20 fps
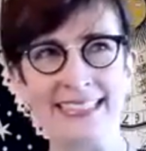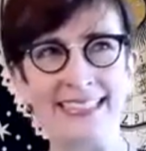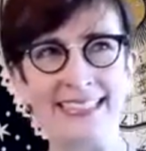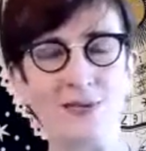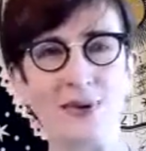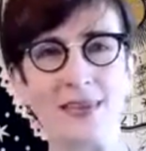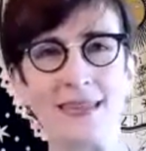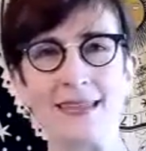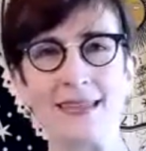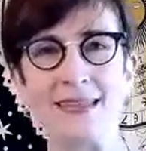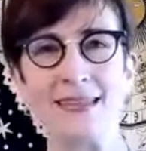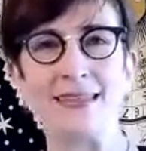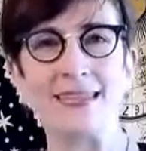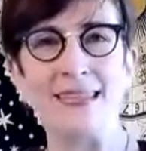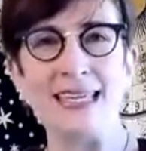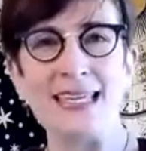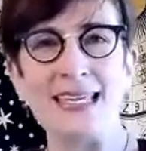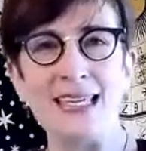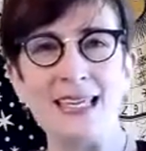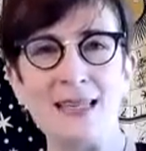with a
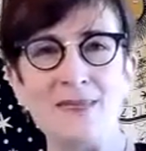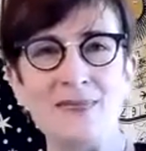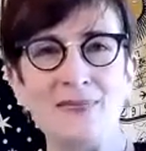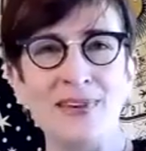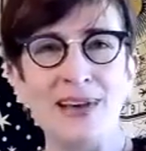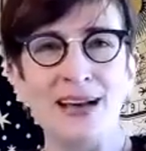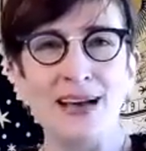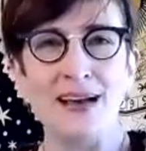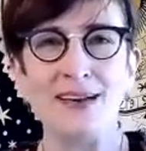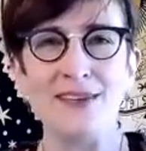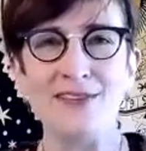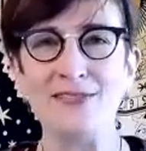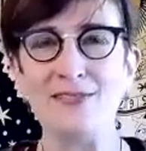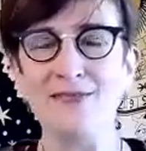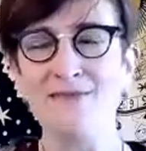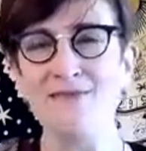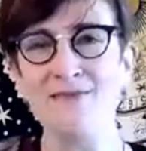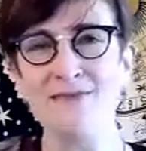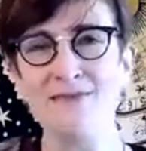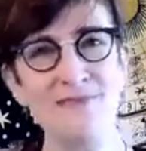theme of
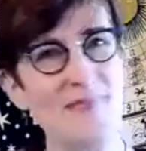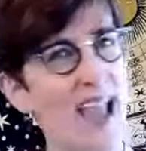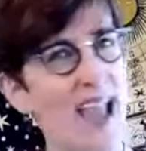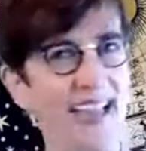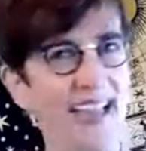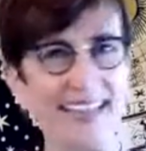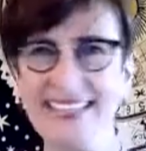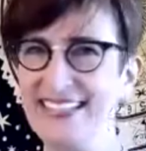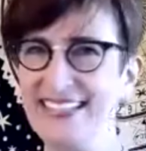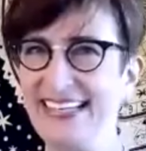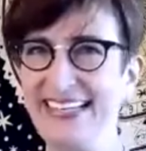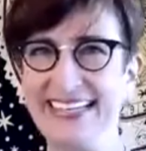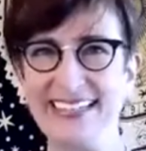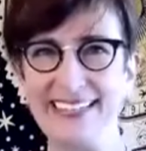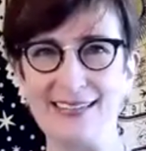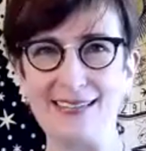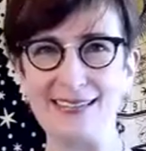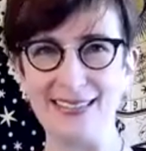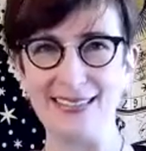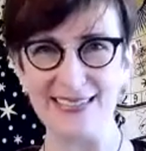magic.
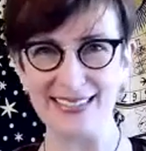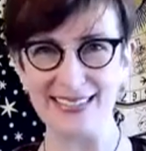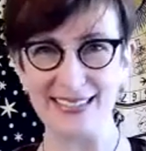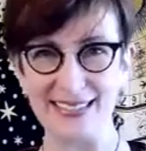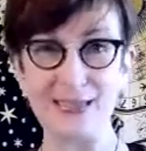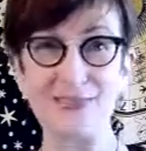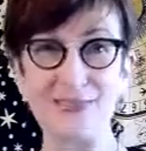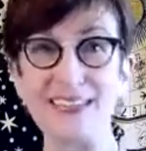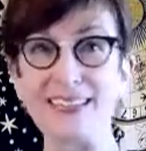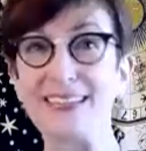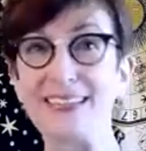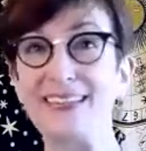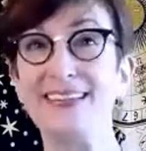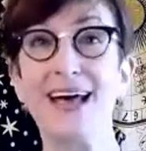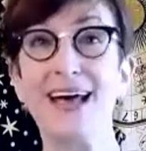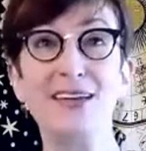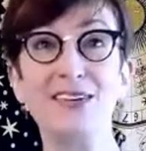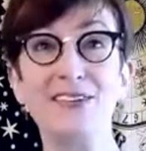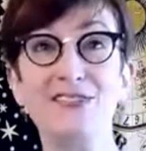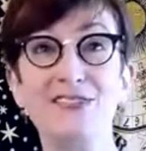So it's going to be a
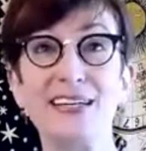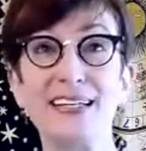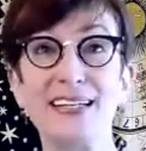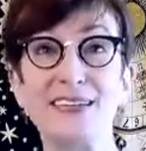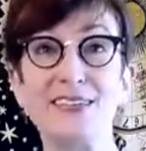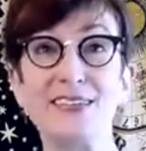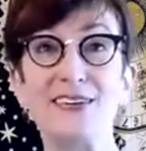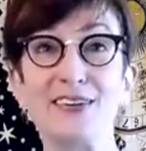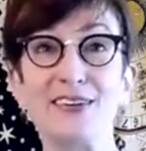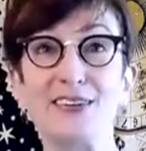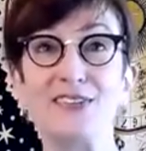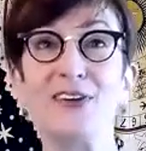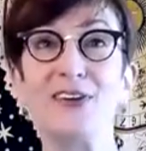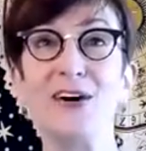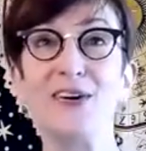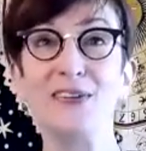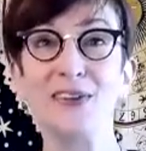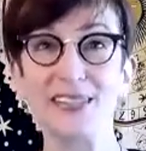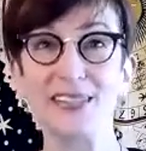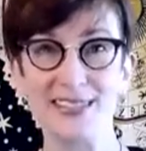lot of fun and look
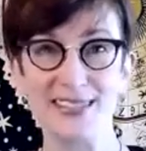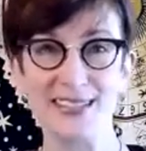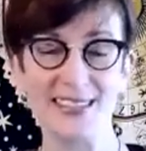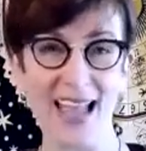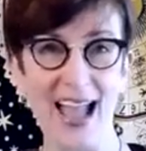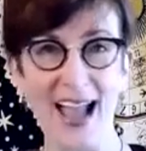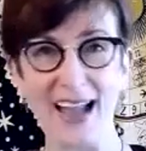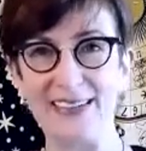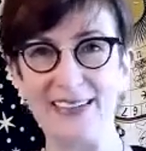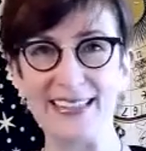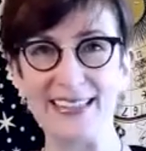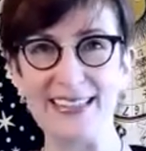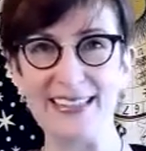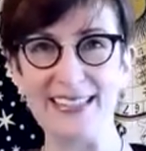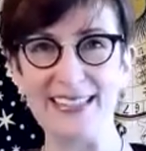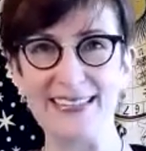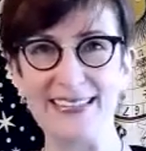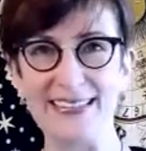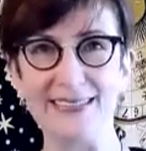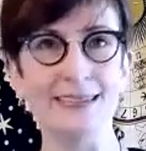forward to that with
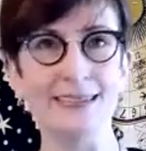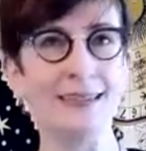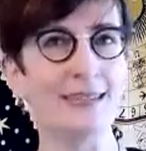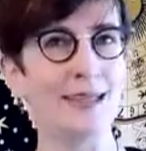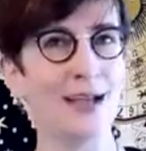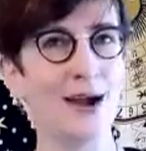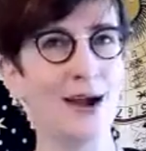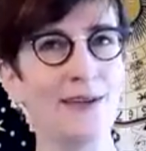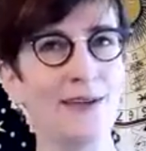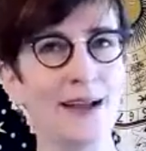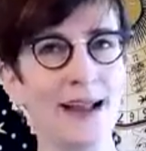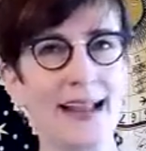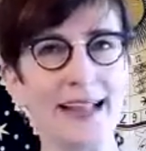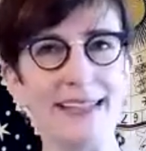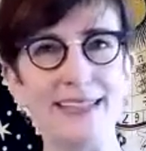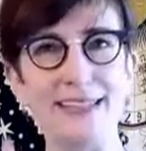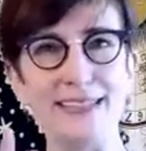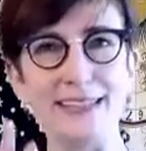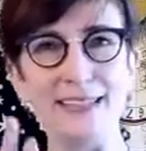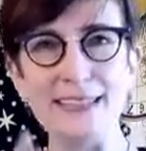you. All right,
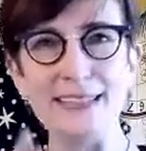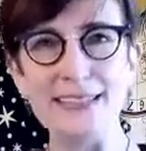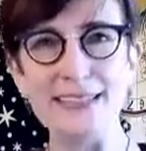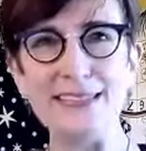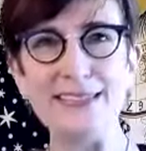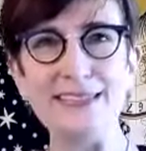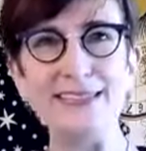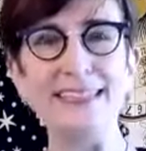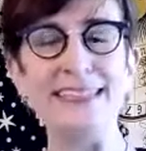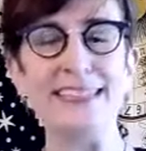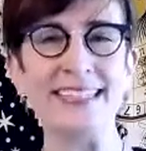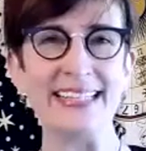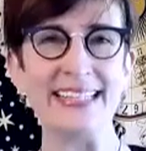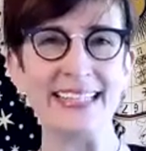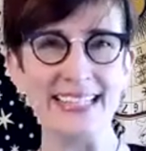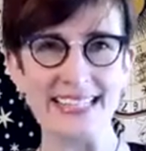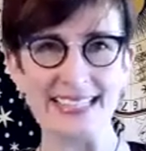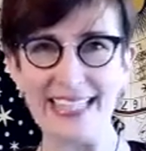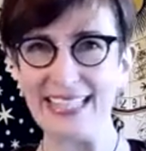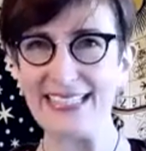you
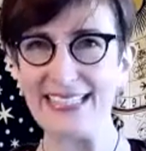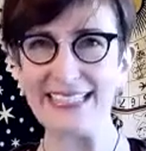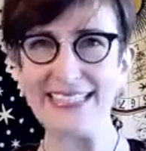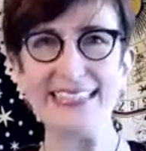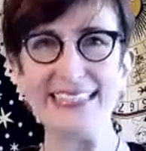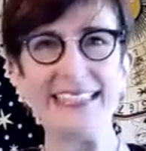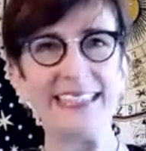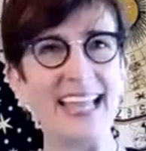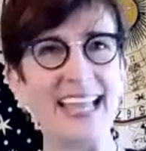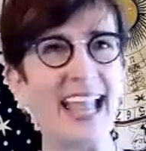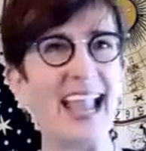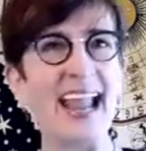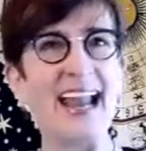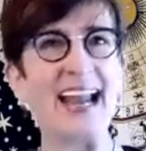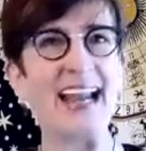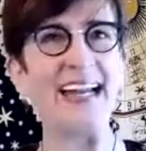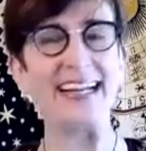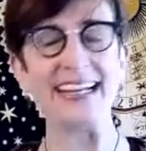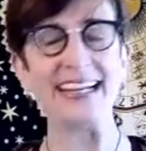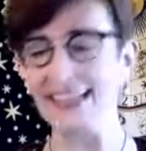take good
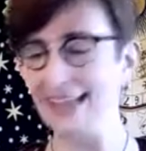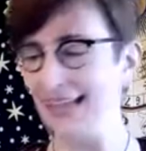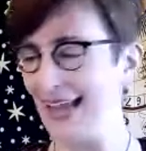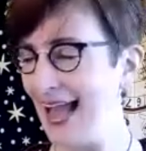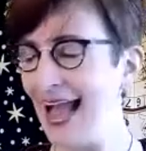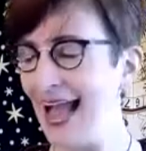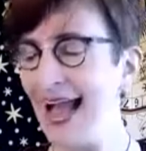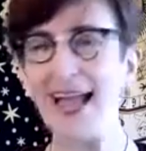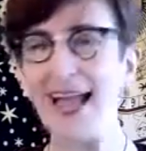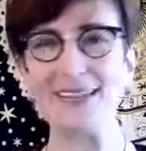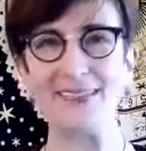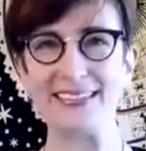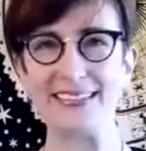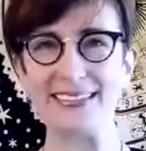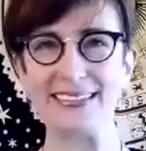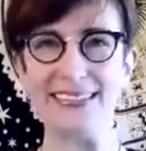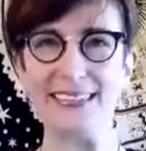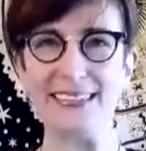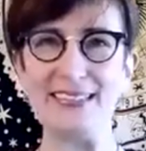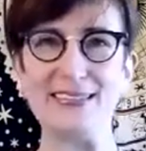care, and I will
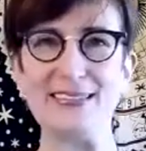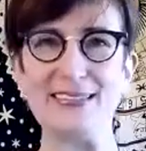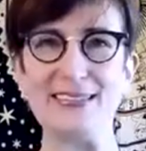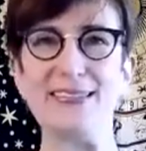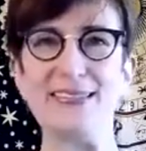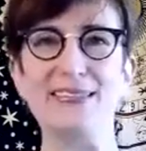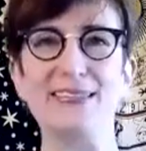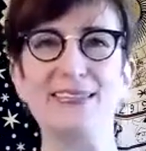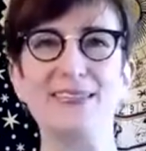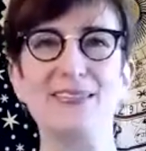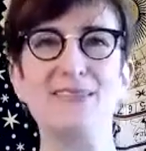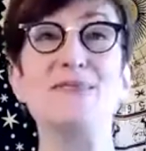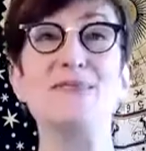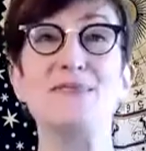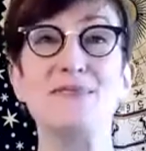see you soon.